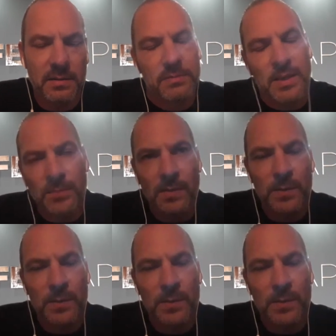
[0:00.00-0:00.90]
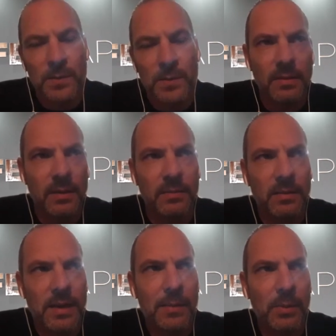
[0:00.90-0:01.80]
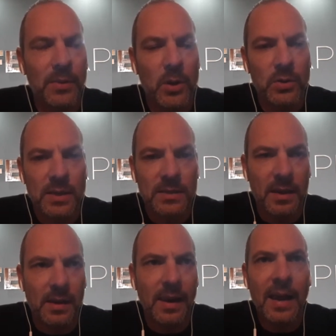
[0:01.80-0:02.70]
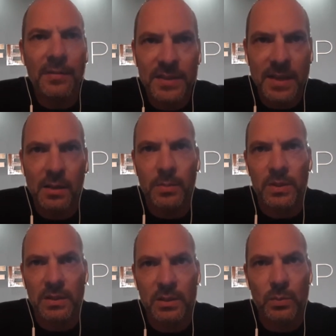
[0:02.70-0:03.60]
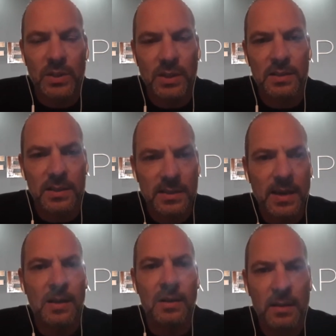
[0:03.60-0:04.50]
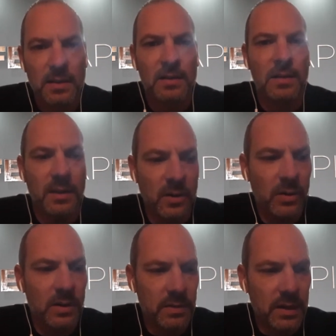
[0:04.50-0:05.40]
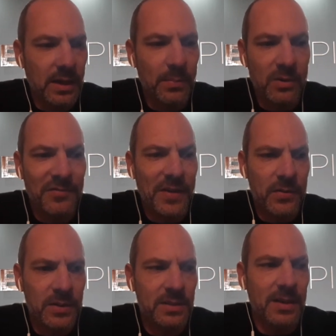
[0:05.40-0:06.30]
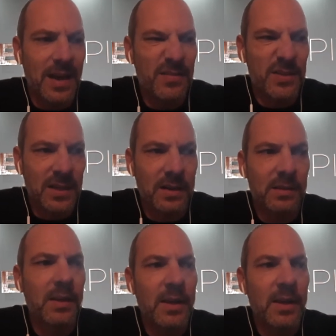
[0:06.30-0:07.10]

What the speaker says: sometimes people label those as a lifestyle business, which can sustain, a couple of founders' lifestyle.